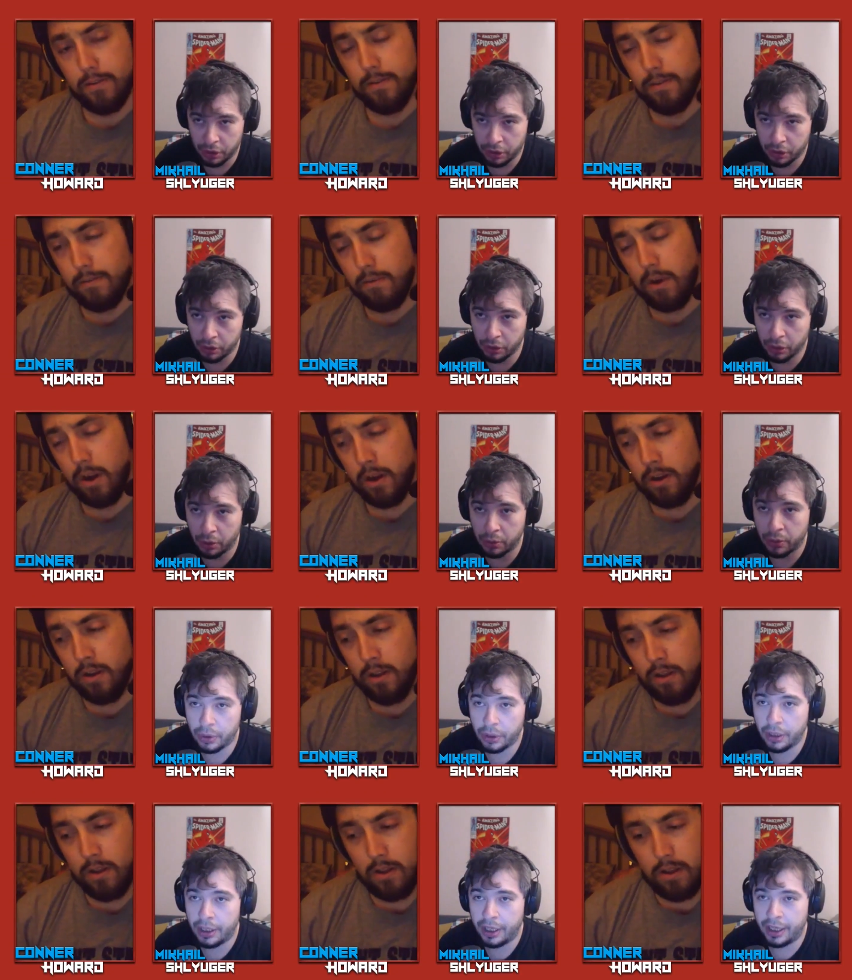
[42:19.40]
Speaker 1: You know, right.
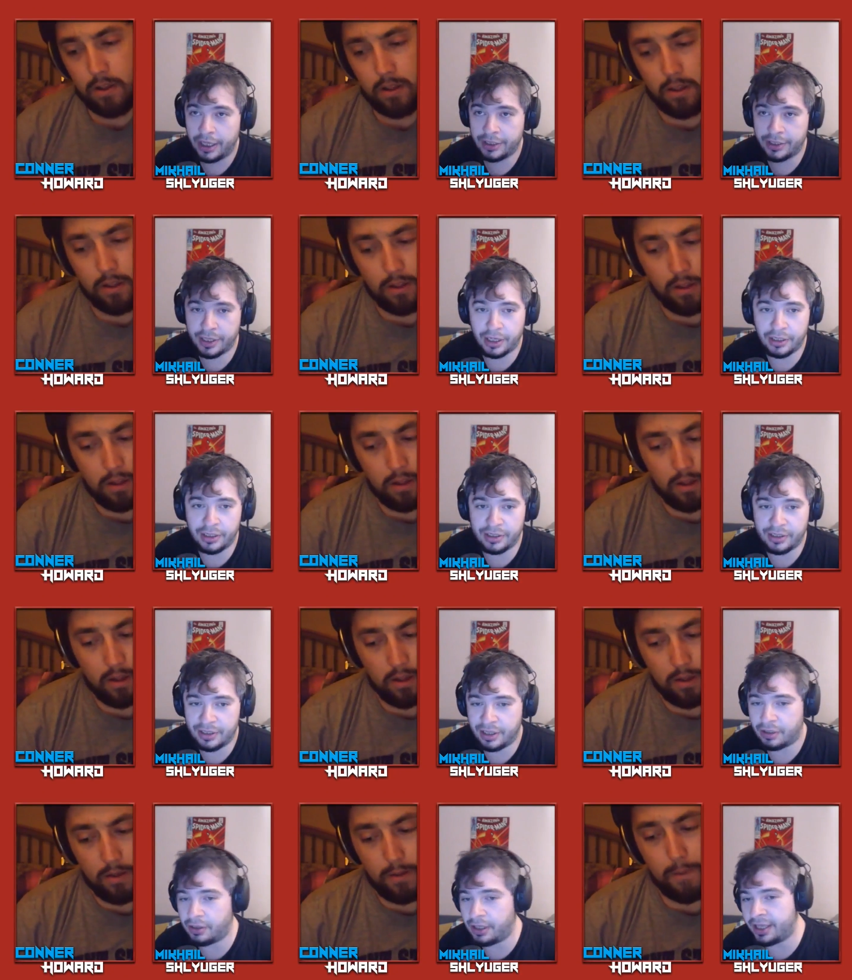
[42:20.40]
it's going to
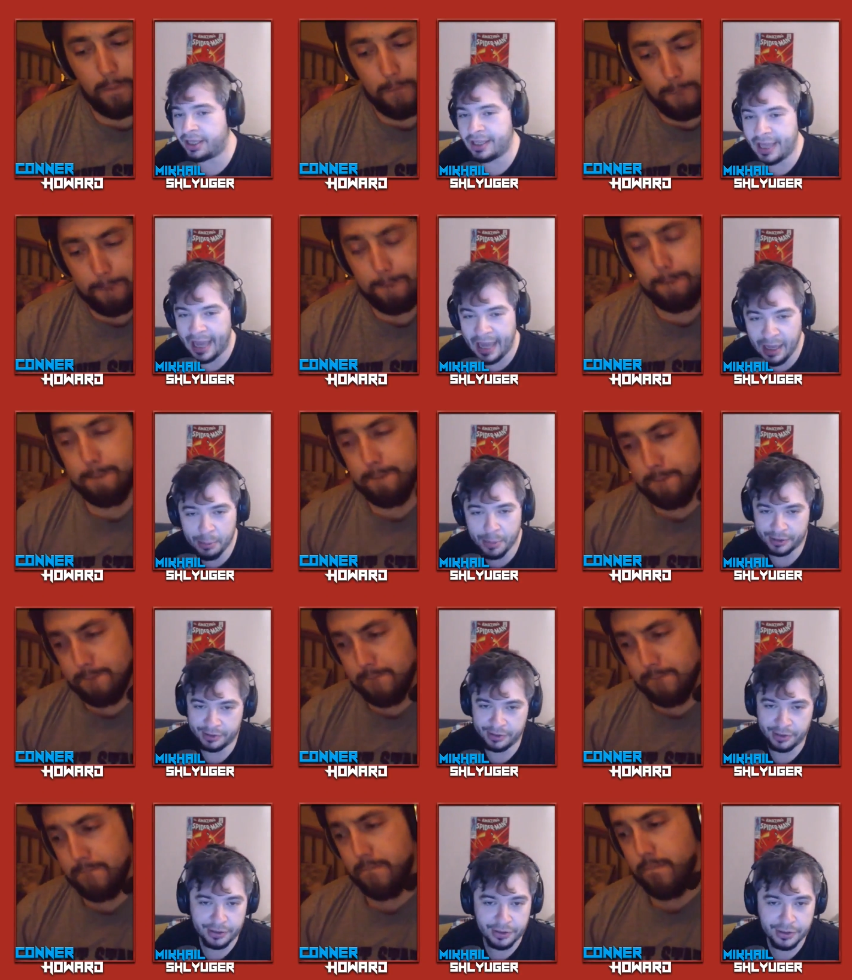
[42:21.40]
sell like
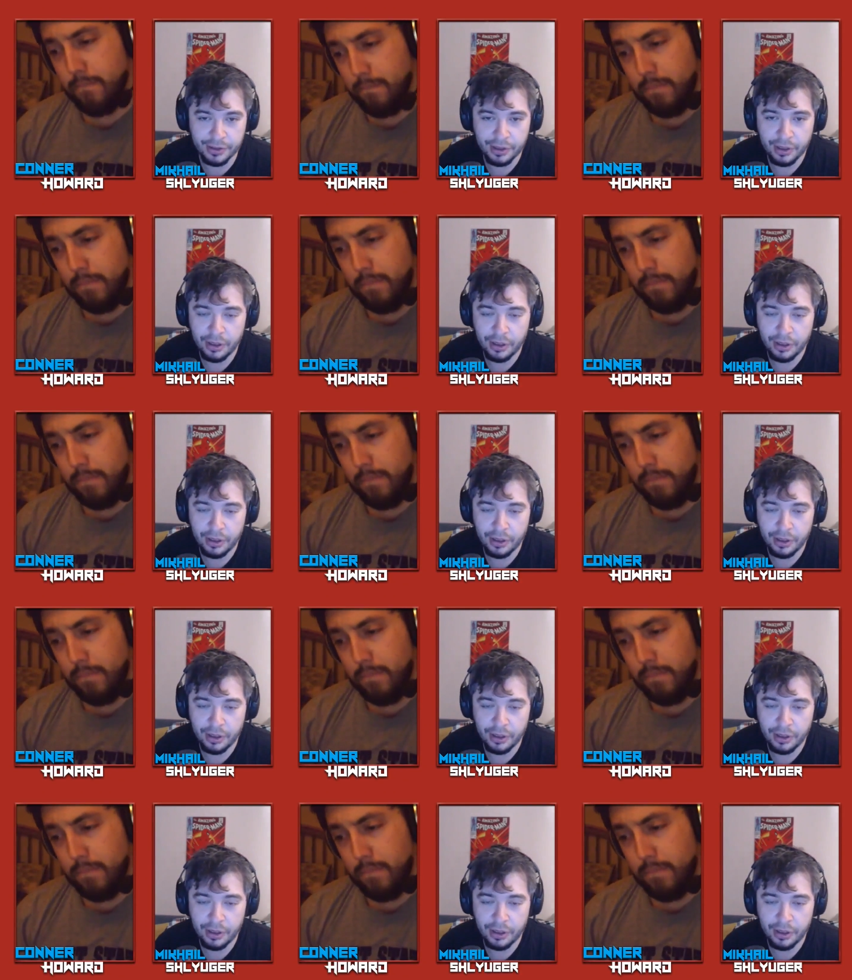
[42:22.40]
gangbusters.